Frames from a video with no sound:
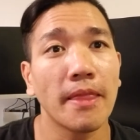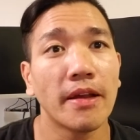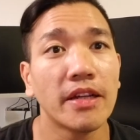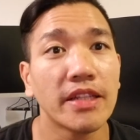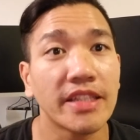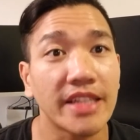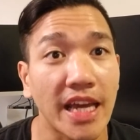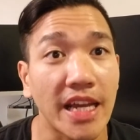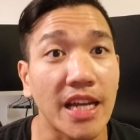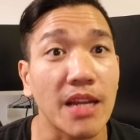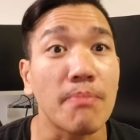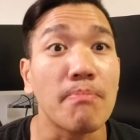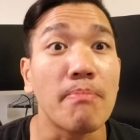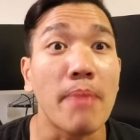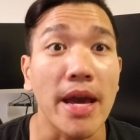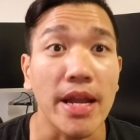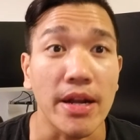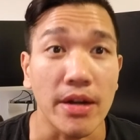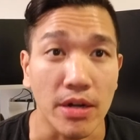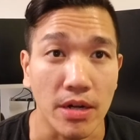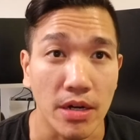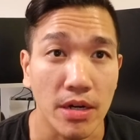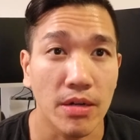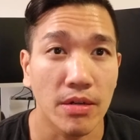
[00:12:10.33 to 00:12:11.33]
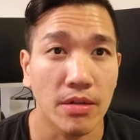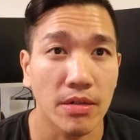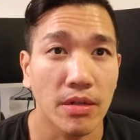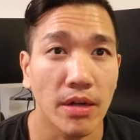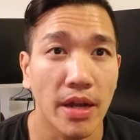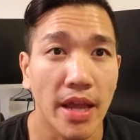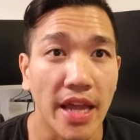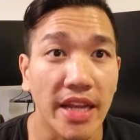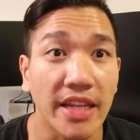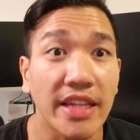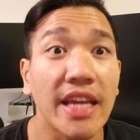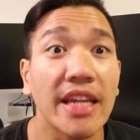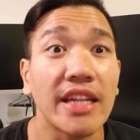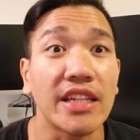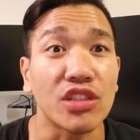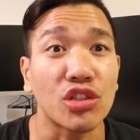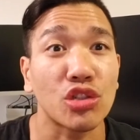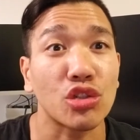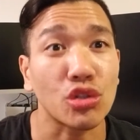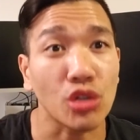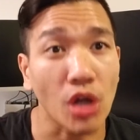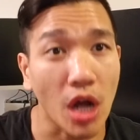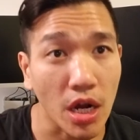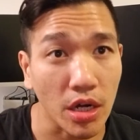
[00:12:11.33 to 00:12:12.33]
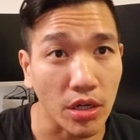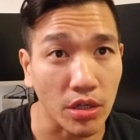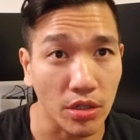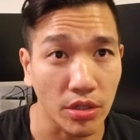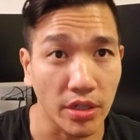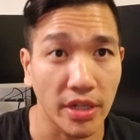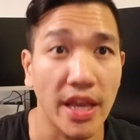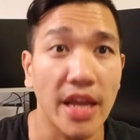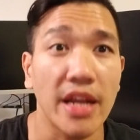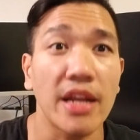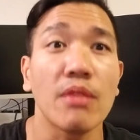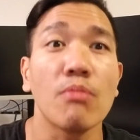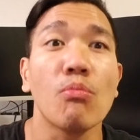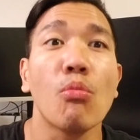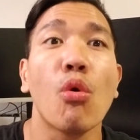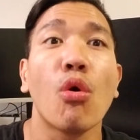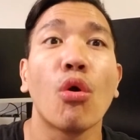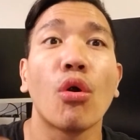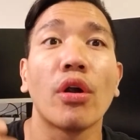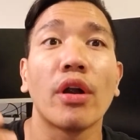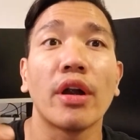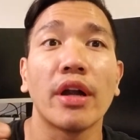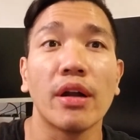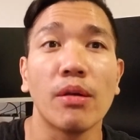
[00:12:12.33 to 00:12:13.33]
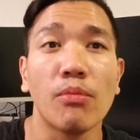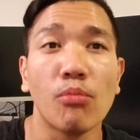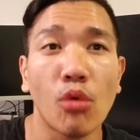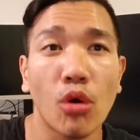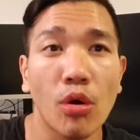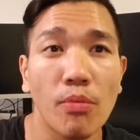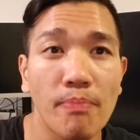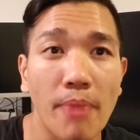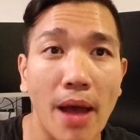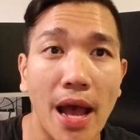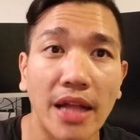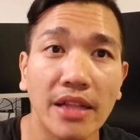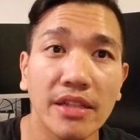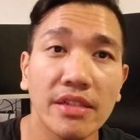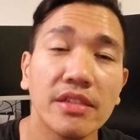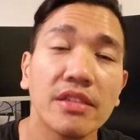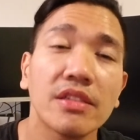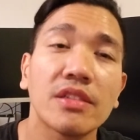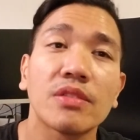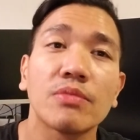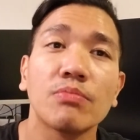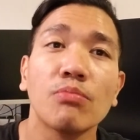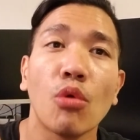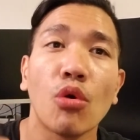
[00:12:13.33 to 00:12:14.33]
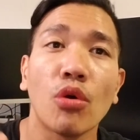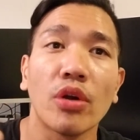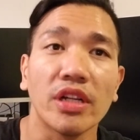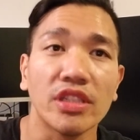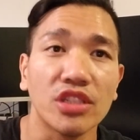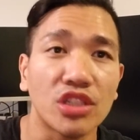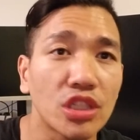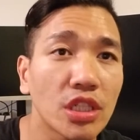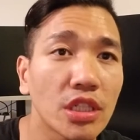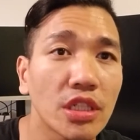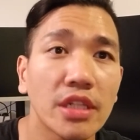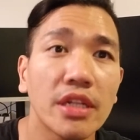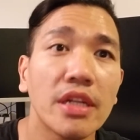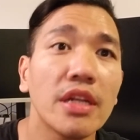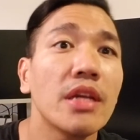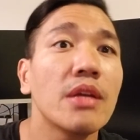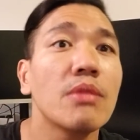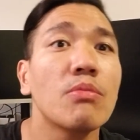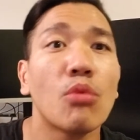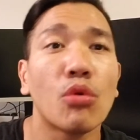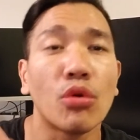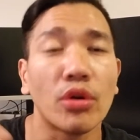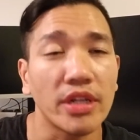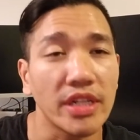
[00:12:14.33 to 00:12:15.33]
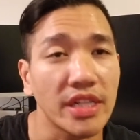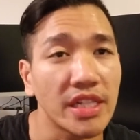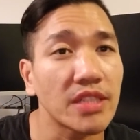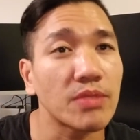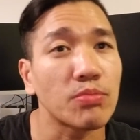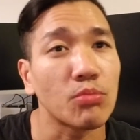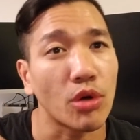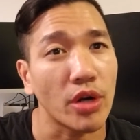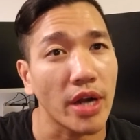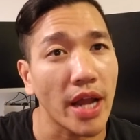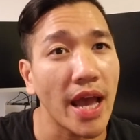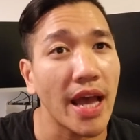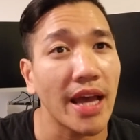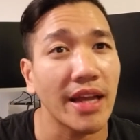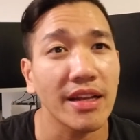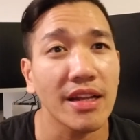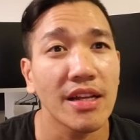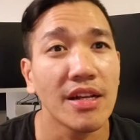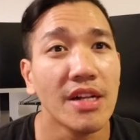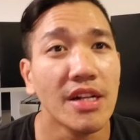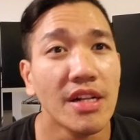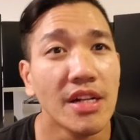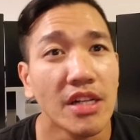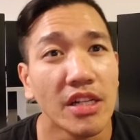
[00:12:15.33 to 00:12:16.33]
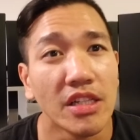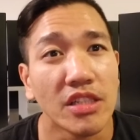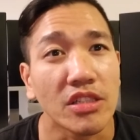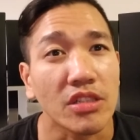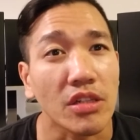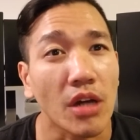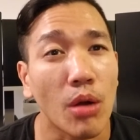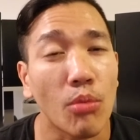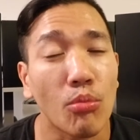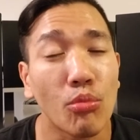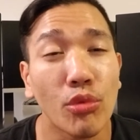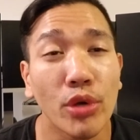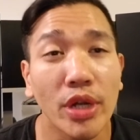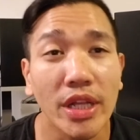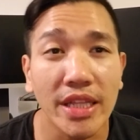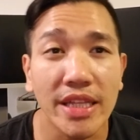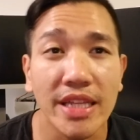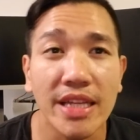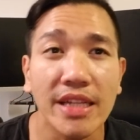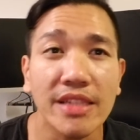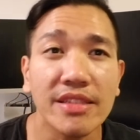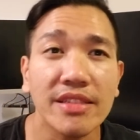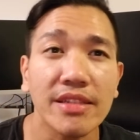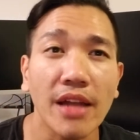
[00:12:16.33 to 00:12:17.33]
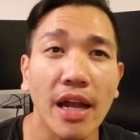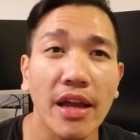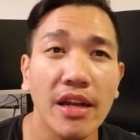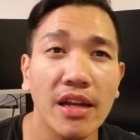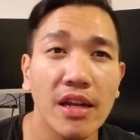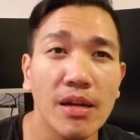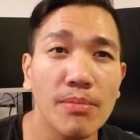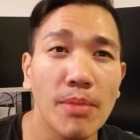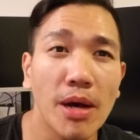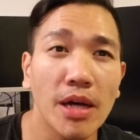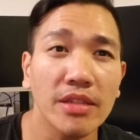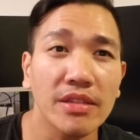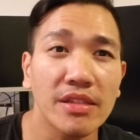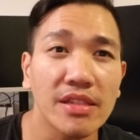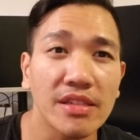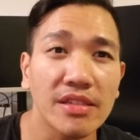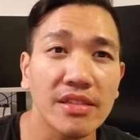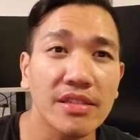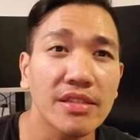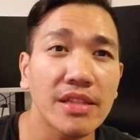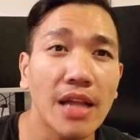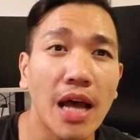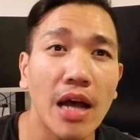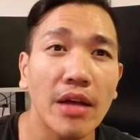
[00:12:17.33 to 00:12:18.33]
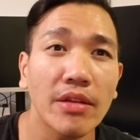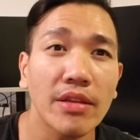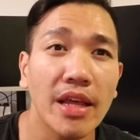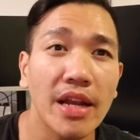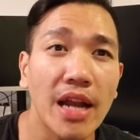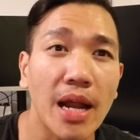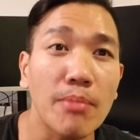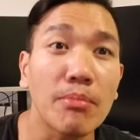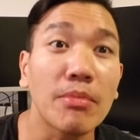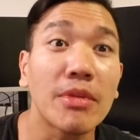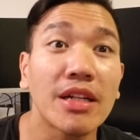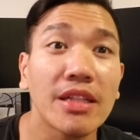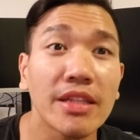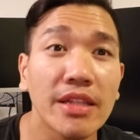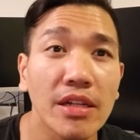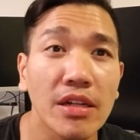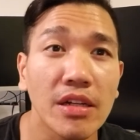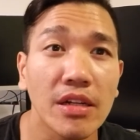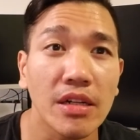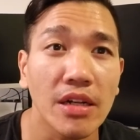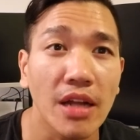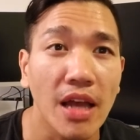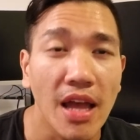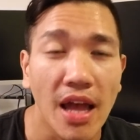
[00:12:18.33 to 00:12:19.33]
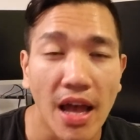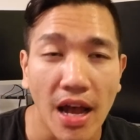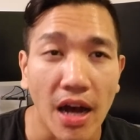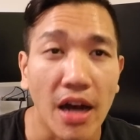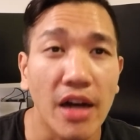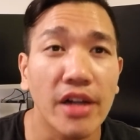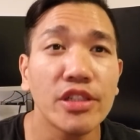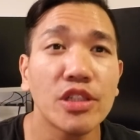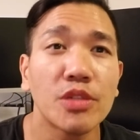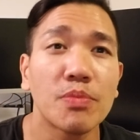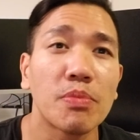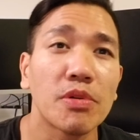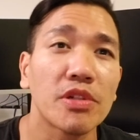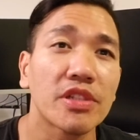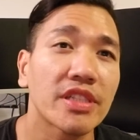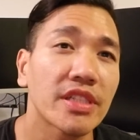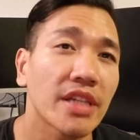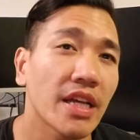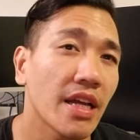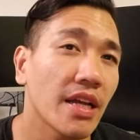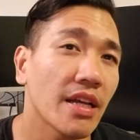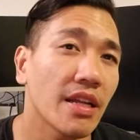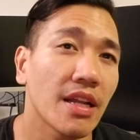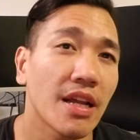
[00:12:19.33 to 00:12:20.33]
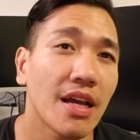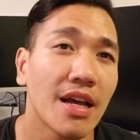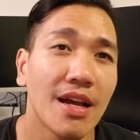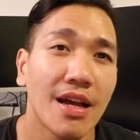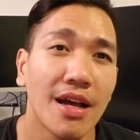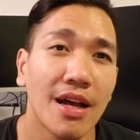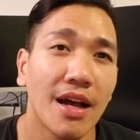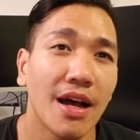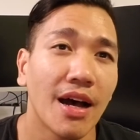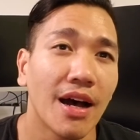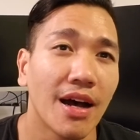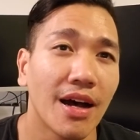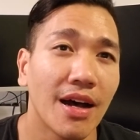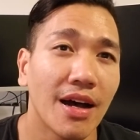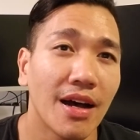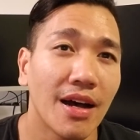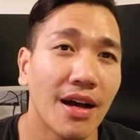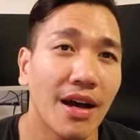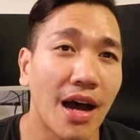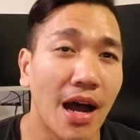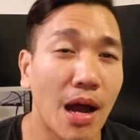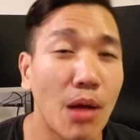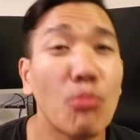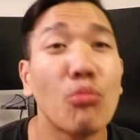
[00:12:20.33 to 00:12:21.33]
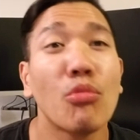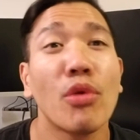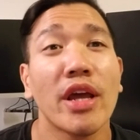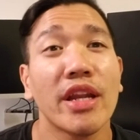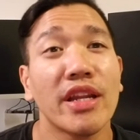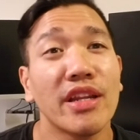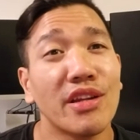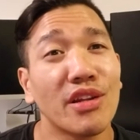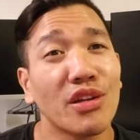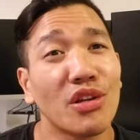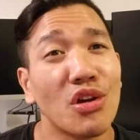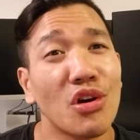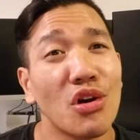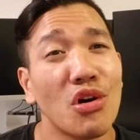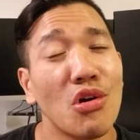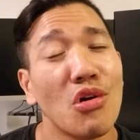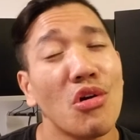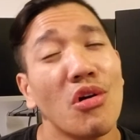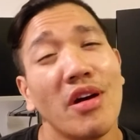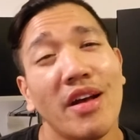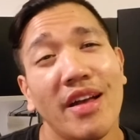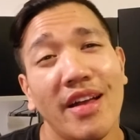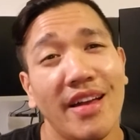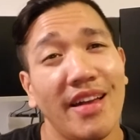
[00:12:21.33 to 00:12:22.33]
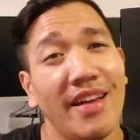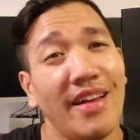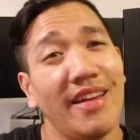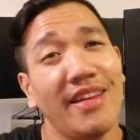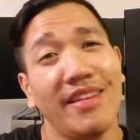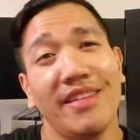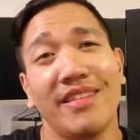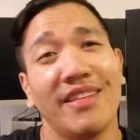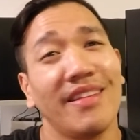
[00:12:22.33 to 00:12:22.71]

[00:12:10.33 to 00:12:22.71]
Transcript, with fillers: getting better and getting stronger, getting more more balance, more agility, more this, more that. So I'm really excited about this. Now that I'm cleared one hundred percent, uh, I'm ready to go, and